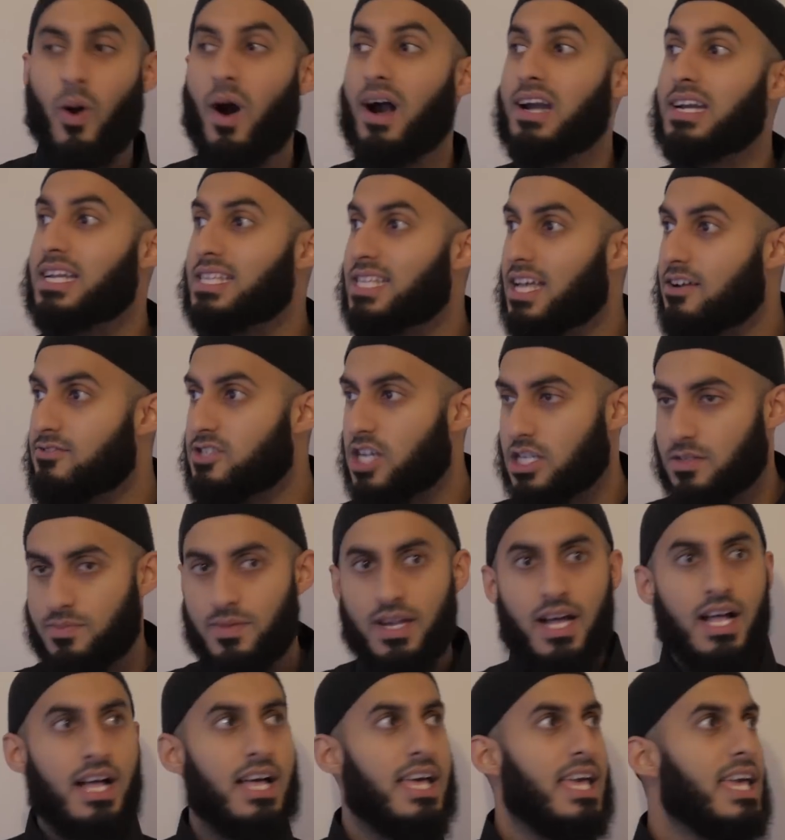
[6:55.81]
on the day of judgment,
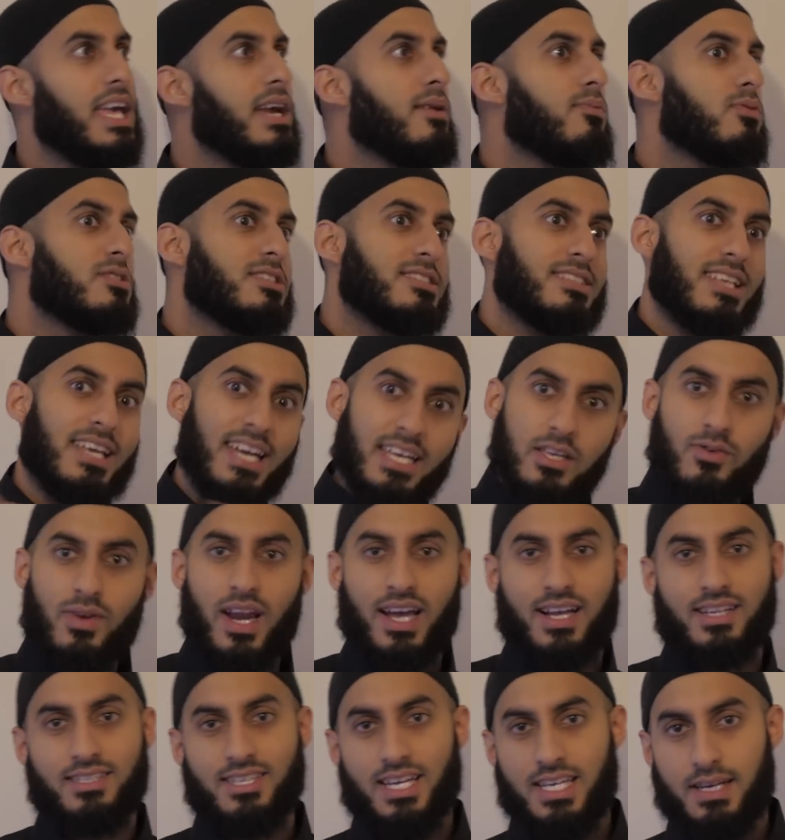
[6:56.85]
it will just hit you
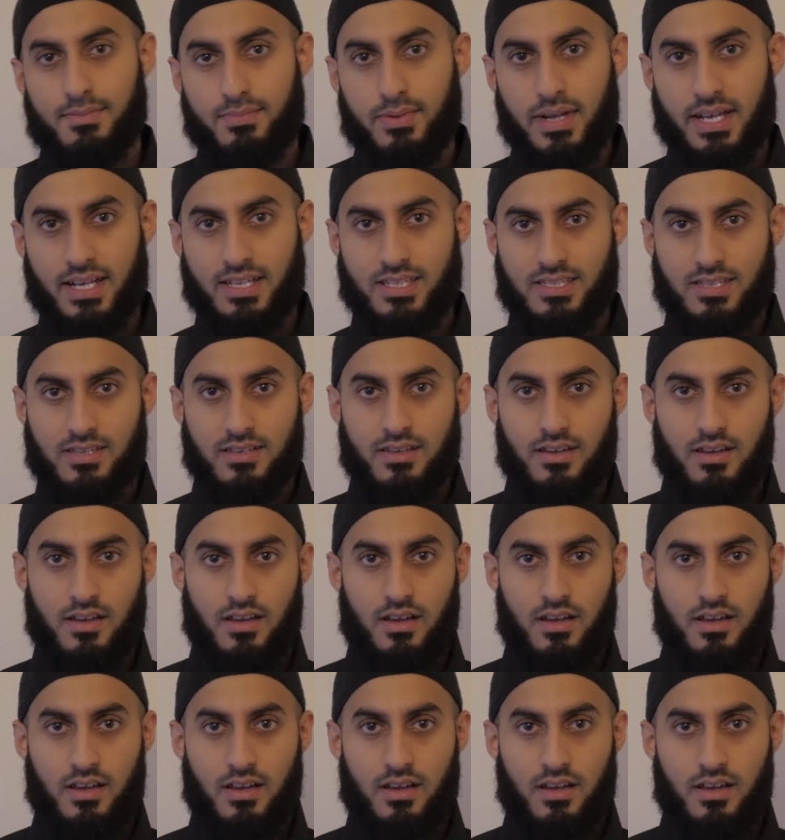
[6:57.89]
like a ton of bricks.